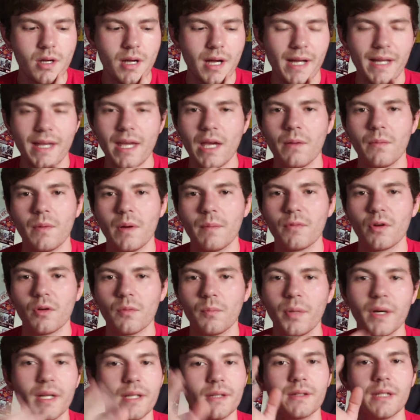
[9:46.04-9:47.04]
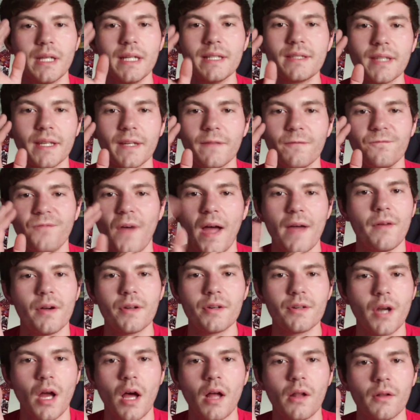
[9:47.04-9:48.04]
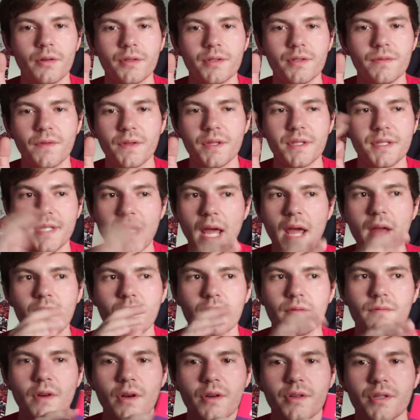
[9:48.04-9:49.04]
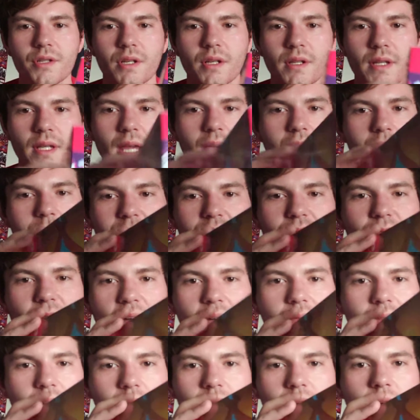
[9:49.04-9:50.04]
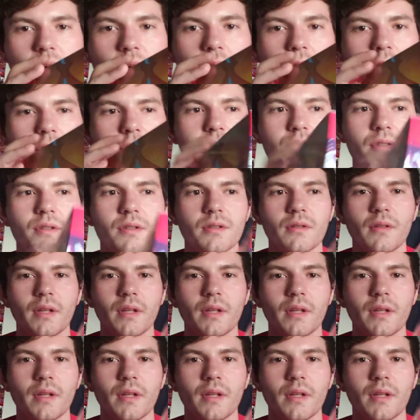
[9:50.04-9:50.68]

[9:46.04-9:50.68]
I can't remember. But it's like $500. For the standard version of the game, it's $500.